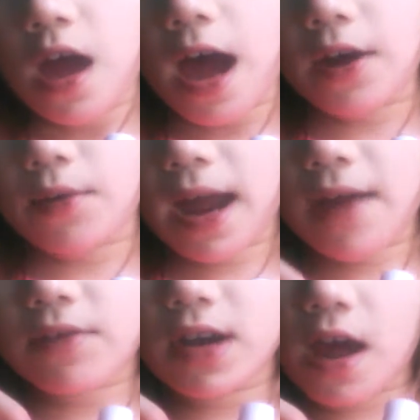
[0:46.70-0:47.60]
I don't
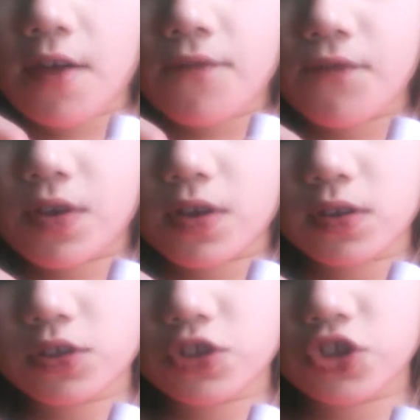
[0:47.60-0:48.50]
have enough.
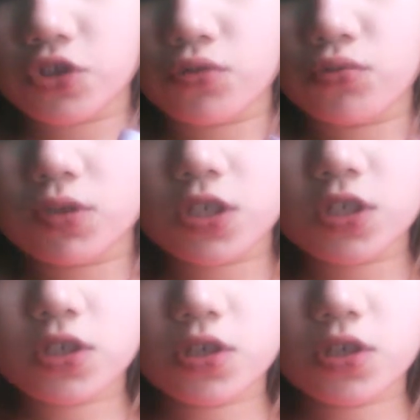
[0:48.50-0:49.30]
Shoot.